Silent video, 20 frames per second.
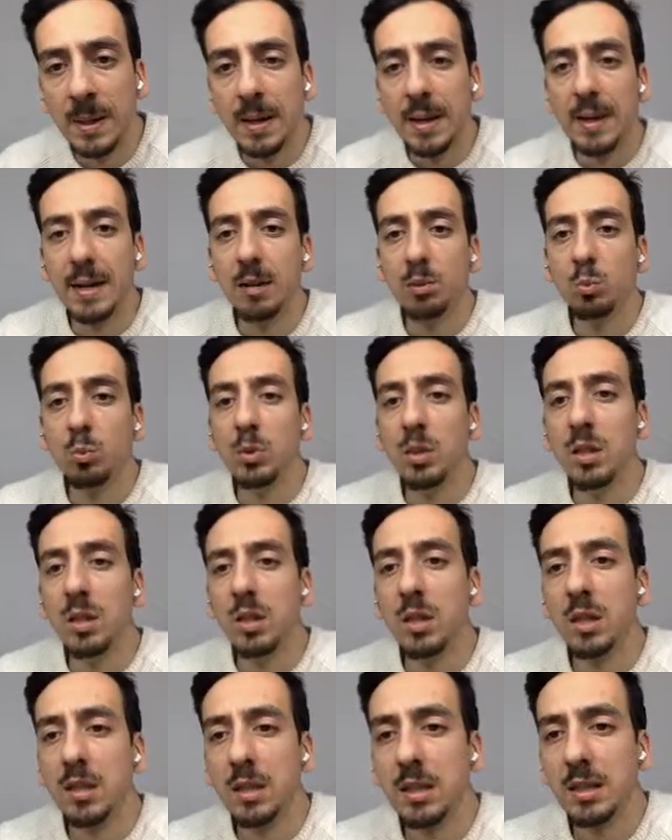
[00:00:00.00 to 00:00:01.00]
And we
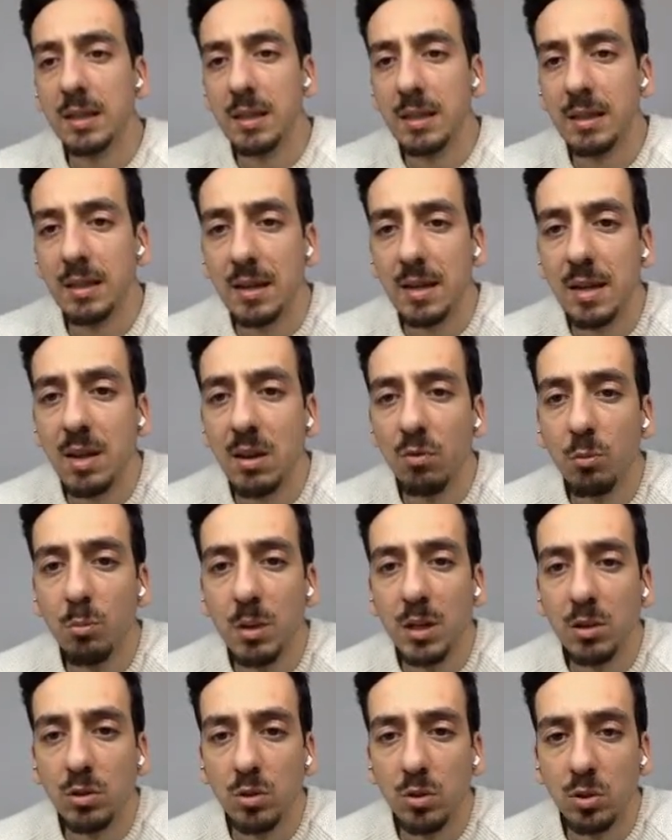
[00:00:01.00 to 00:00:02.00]
think that if
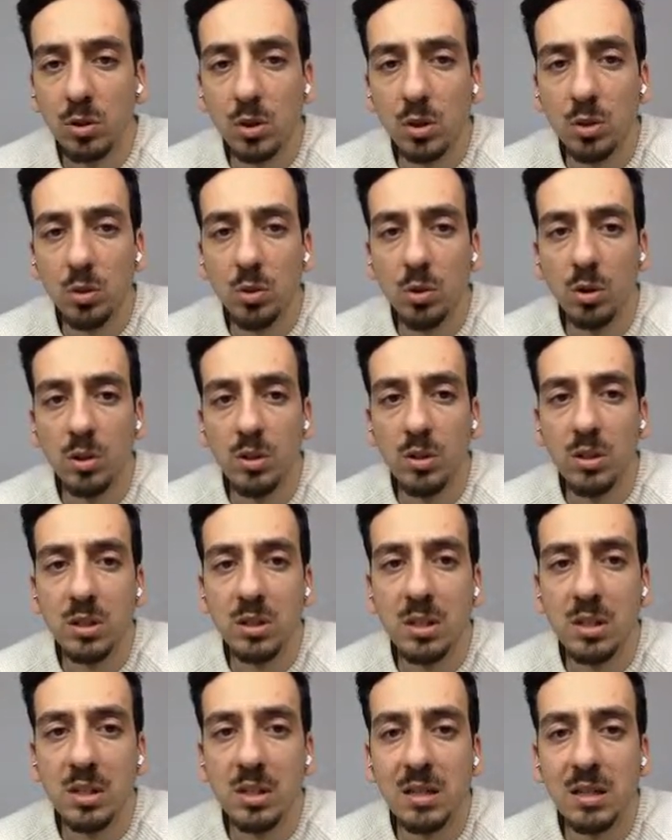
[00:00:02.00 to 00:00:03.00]
Bitcoin crosses
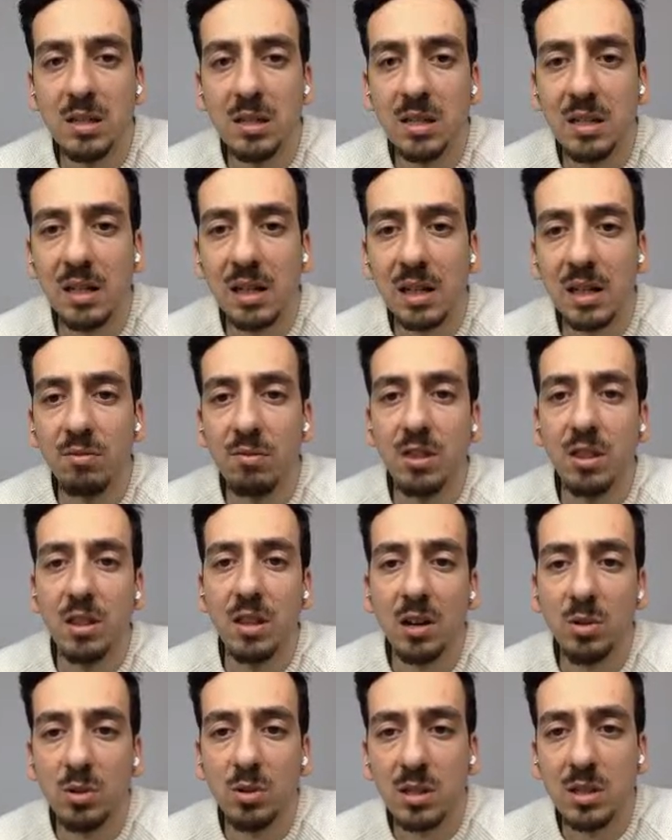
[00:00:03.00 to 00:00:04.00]
this
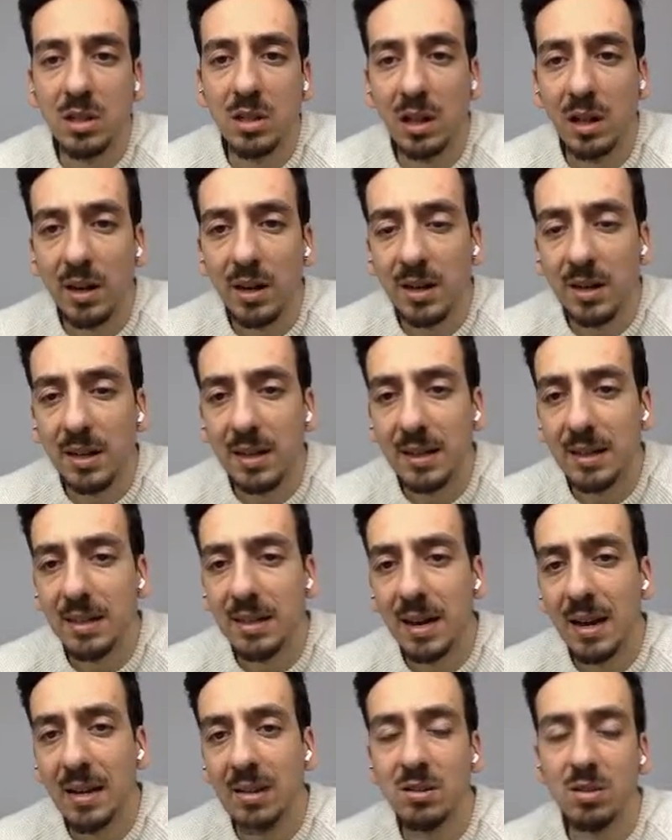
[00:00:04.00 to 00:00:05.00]
11,000 line, and it
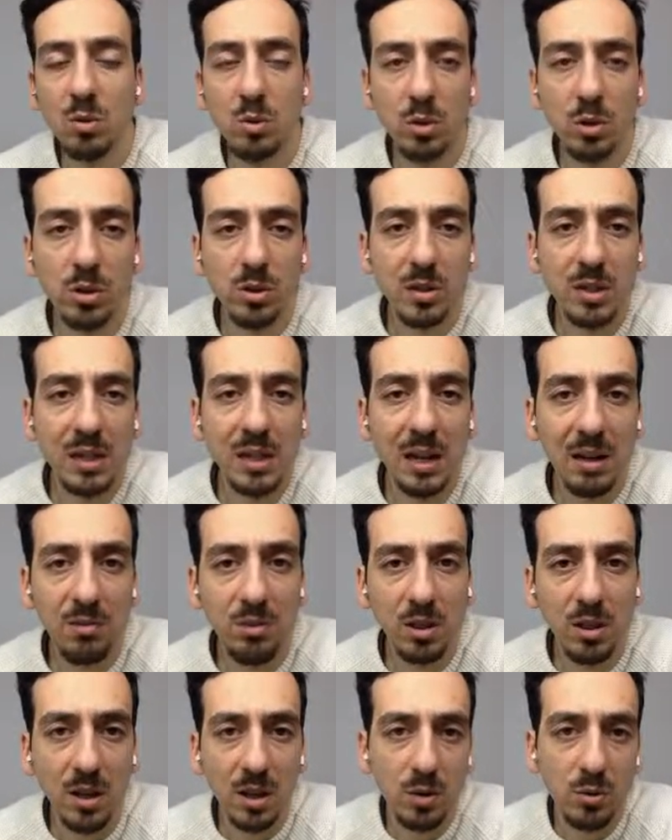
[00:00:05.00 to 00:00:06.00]
has crossed
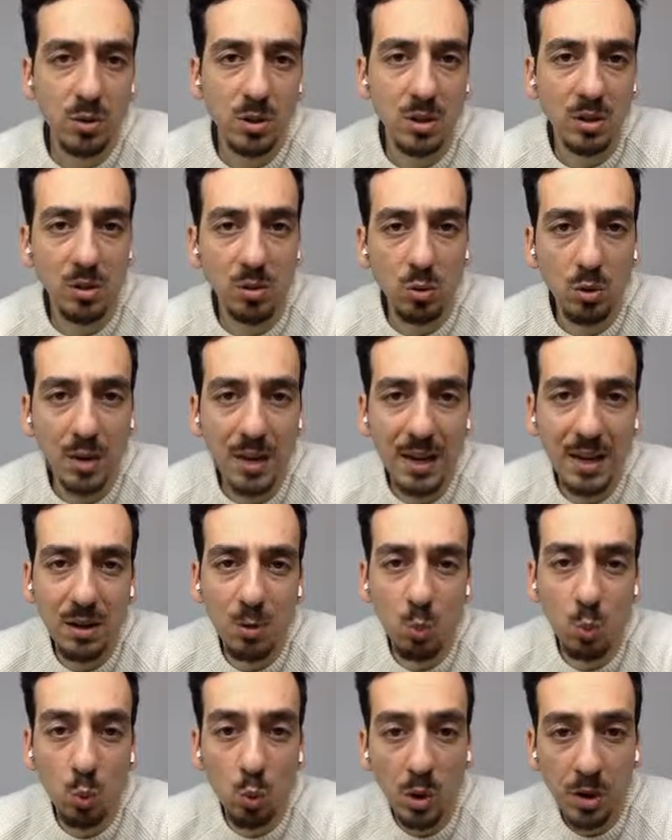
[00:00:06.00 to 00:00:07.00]
11,000 today
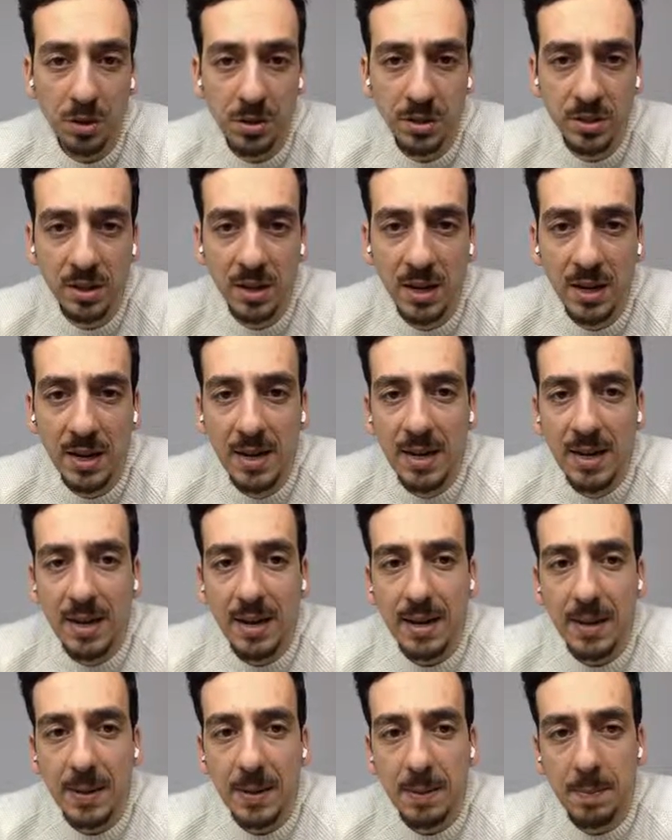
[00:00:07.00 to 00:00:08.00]
once,
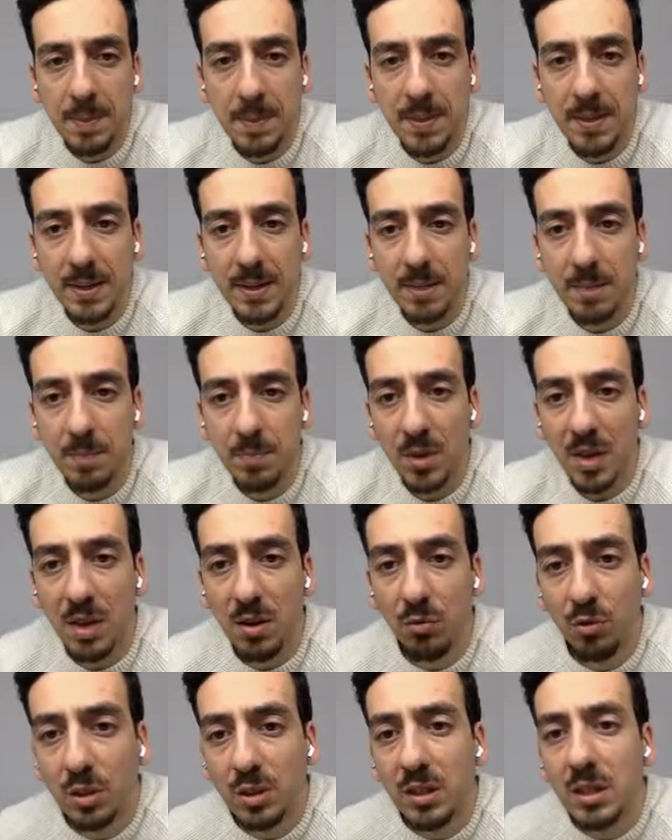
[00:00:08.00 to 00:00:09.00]
and
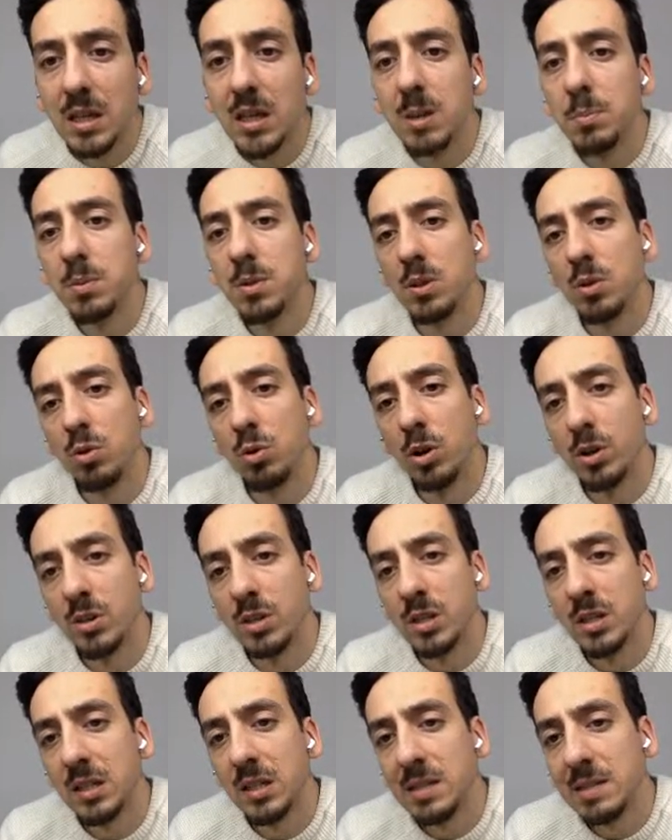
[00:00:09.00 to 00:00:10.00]
if it keeps
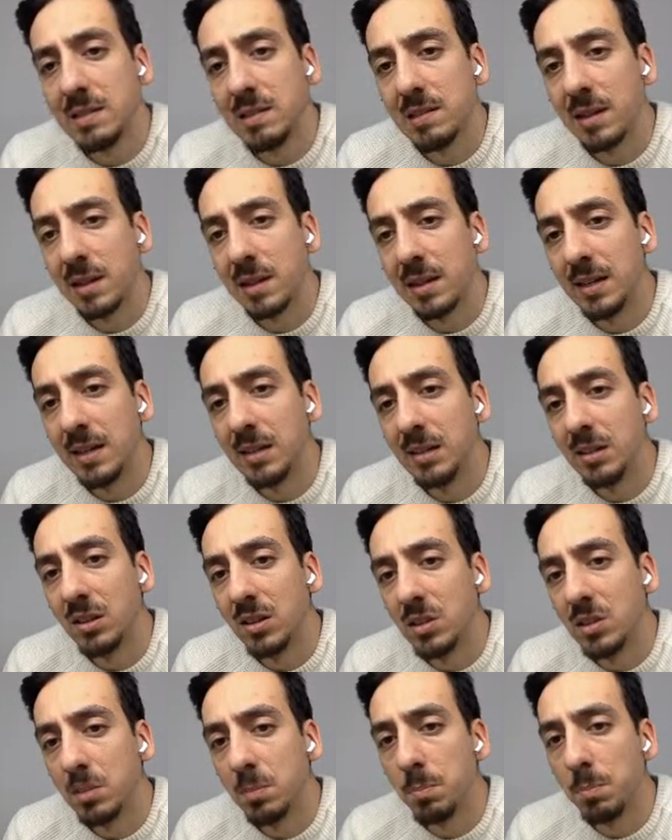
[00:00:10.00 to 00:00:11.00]
crossing this line and
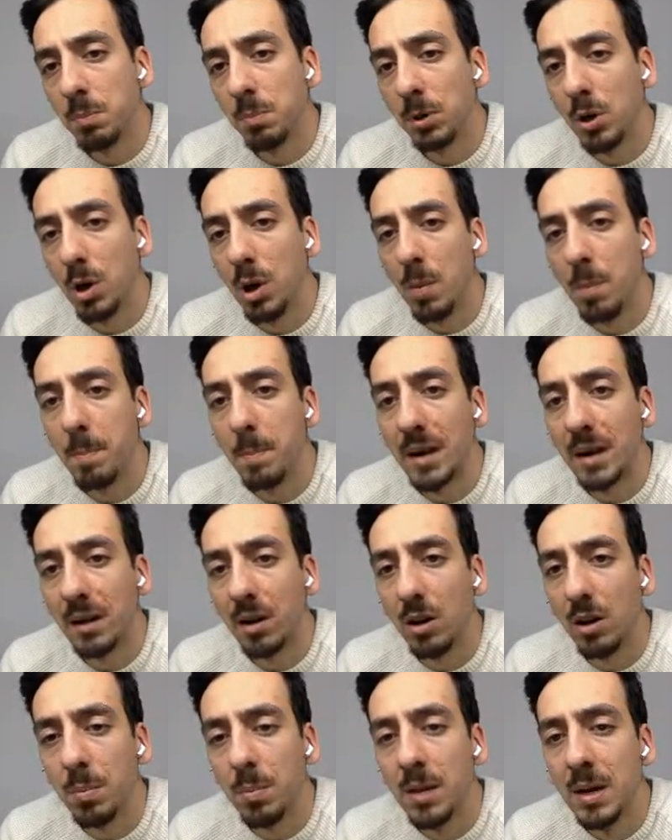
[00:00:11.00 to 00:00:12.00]
doesn't come back
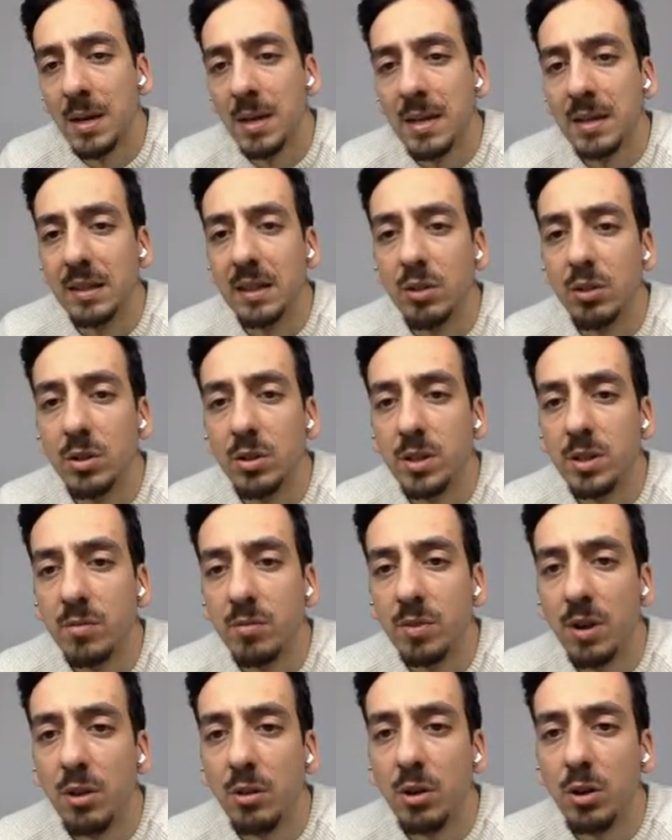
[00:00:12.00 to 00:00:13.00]
up, there is a
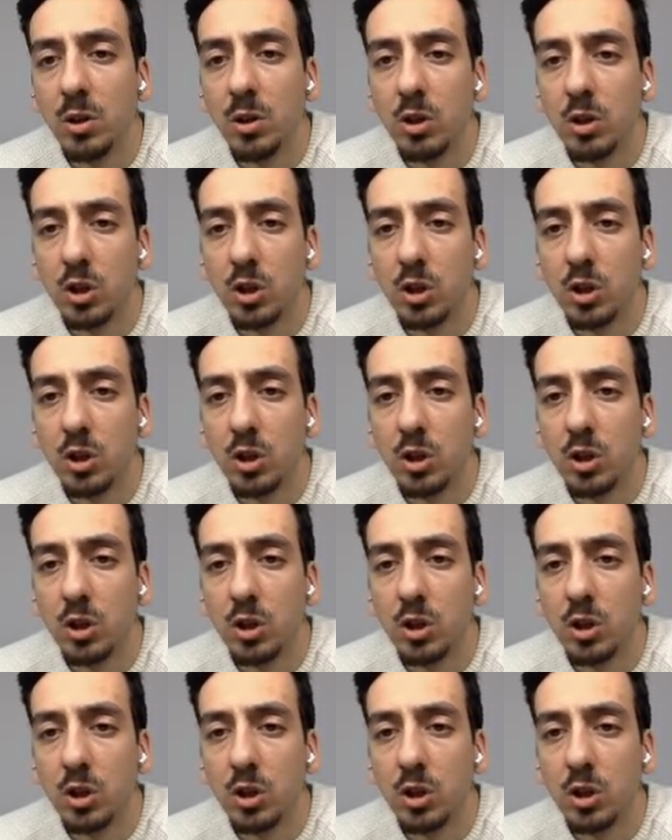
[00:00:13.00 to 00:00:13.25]
very good